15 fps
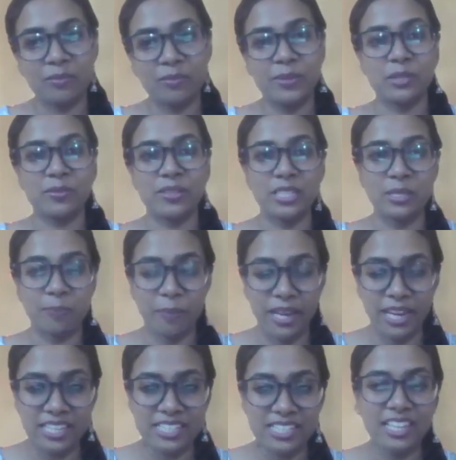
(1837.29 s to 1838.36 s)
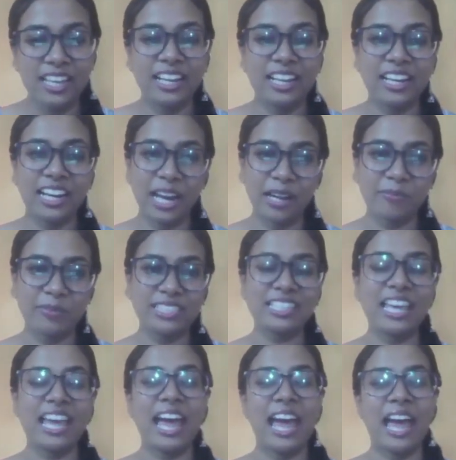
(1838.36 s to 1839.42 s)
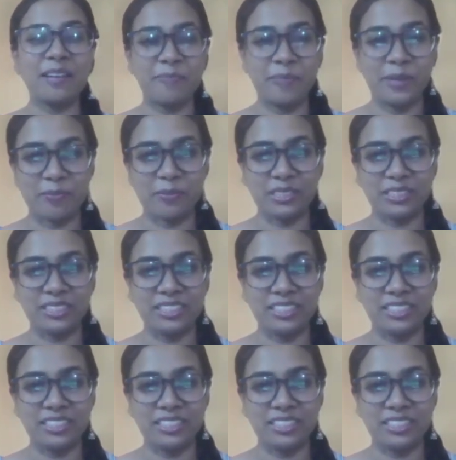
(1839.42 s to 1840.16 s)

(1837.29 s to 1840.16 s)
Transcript: between space, climate, and people.